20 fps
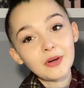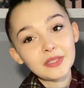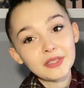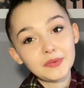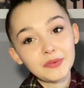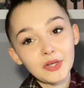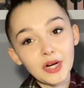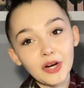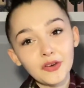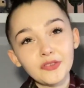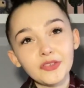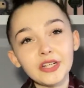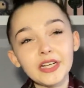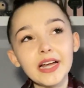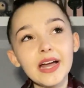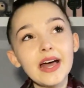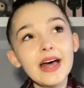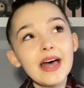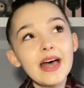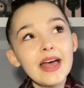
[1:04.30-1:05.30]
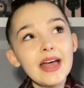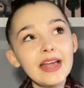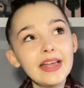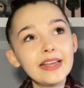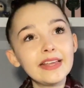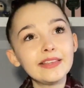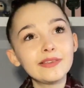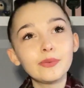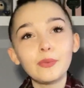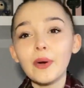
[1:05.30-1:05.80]
quasi recovery
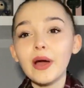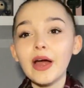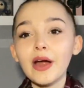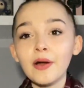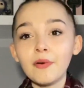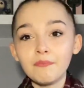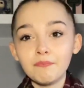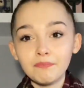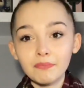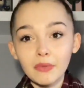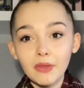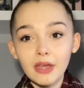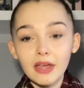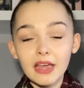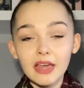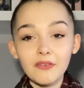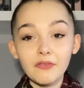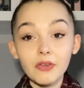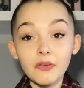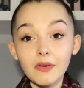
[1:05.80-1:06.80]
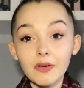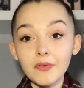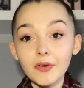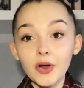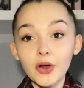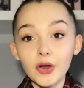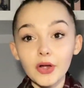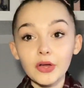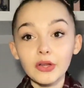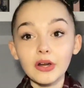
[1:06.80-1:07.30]
is where if you've ever
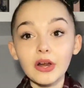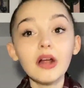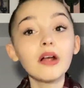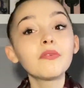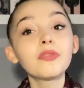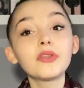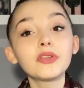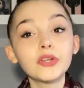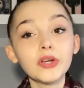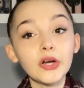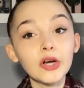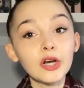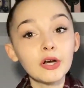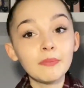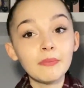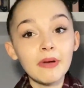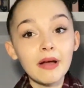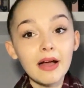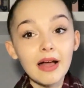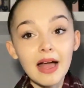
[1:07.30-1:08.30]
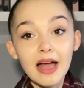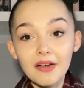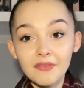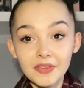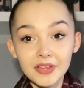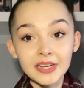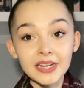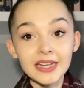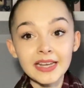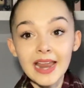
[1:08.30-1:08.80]
heard of the term
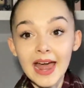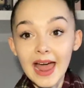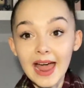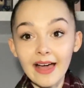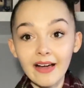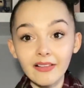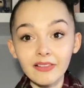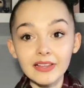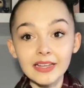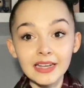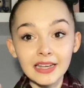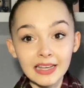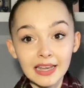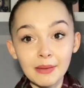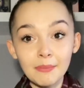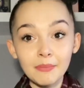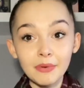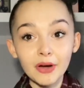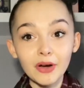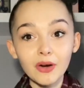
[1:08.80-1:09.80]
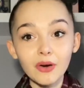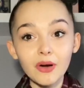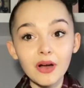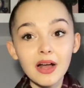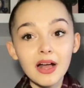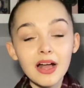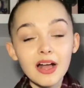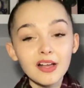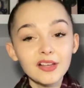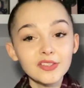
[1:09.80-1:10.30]
heaven and hell in limbo,
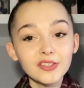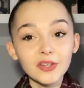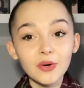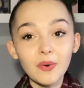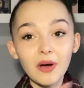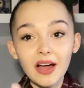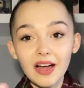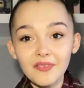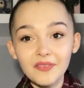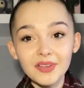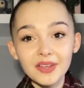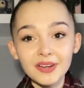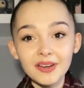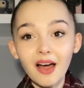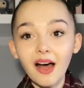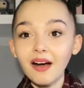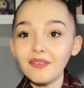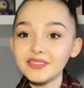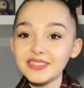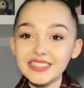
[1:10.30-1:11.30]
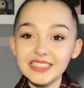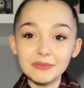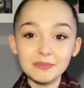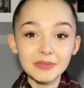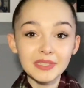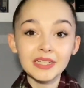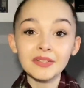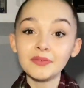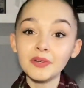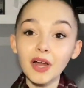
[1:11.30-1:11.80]
so heaven obviously
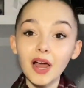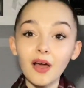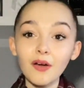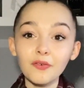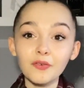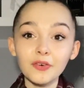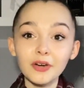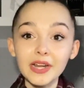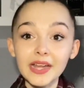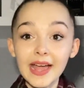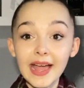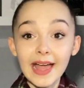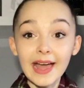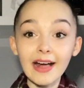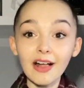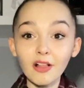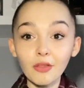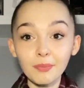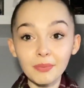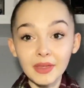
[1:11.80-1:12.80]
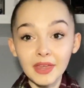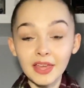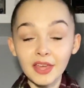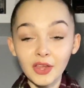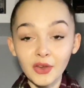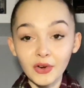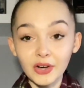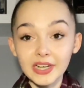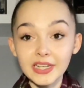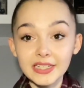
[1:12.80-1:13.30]
being recovery, hell being
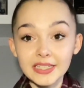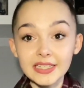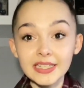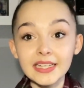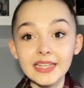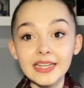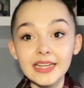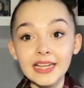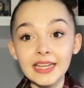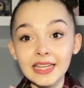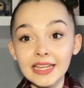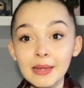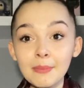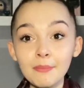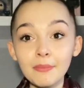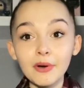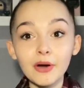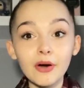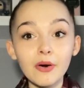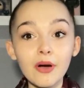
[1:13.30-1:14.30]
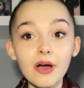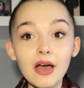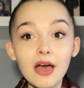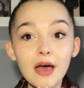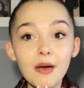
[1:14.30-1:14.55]
your ED, and limbo